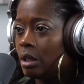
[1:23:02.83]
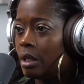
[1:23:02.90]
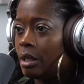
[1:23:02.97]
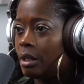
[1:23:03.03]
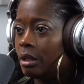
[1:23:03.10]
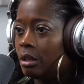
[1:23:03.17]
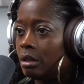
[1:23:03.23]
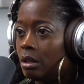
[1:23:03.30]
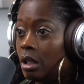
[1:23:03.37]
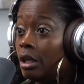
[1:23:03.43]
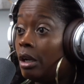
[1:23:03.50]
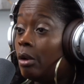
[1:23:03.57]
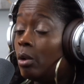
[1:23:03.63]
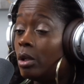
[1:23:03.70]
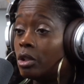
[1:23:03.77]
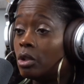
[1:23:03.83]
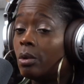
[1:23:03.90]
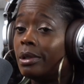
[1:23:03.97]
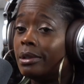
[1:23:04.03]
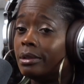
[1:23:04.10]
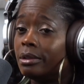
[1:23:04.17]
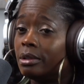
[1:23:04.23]
And also
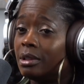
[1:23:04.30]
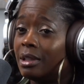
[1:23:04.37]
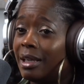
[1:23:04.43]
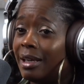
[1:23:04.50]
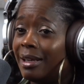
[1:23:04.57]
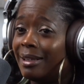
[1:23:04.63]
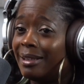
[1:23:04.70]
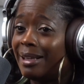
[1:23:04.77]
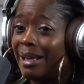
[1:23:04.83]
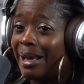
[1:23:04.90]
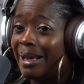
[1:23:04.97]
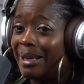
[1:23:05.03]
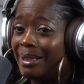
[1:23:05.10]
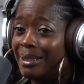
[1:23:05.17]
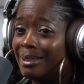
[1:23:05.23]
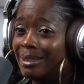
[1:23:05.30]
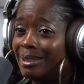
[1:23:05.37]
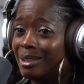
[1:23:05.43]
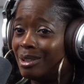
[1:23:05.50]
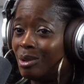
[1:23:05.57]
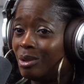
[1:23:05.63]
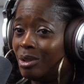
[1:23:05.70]
understand that
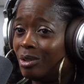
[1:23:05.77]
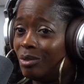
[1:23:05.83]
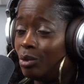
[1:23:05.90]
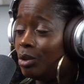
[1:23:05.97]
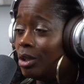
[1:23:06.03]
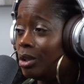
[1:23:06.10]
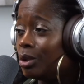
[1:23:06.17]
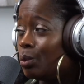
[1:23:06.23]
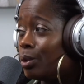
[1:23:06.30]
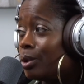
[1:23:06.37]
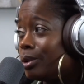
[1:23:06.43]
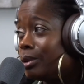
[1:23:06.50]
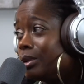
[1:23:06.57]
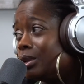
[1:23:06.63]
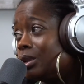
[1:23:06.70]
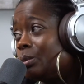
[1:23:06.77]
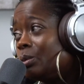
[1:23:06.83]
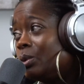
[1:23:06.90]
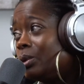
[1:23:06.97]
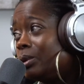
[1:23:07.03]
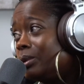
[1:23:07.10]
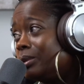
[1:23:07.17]
if you think the world is
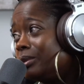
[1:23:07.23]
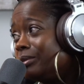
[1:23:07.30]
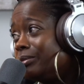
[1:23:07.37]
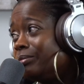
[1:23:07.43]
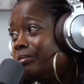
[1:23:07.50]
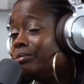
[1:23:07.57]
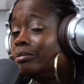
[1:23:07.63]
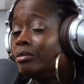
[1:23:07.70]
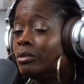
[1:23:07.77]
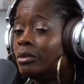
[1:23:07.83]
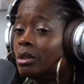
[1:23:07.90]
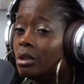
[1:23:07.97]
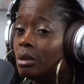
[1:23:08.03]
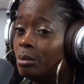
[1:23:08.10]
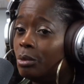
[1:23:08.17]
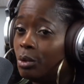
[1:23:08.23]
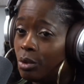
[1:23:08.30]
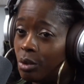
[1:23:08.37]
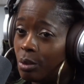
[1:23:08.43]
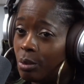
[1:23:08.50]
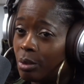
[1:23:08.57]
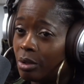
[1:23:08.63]
small, the
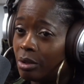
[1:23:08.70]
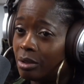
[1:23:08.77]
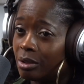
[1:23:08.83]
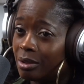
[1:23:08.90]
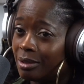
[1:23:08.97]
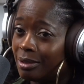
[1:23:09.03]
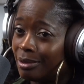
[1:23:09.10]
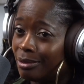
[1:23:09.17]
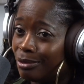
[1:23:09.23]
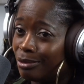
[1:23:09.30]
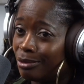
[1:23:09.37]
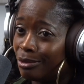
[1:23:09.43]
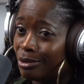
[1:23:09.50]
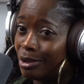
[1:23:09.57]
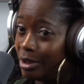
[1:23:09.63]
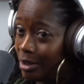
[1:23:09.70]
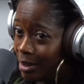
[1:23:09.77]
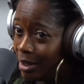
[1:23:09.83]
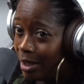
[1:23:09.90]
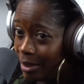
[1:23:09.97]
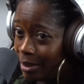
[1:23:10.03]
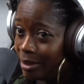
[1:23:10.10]
music world's really
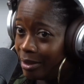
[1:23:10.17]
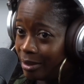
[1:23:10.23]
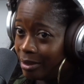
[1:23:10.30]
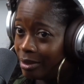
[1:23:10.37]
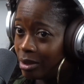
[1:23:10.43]
tiny.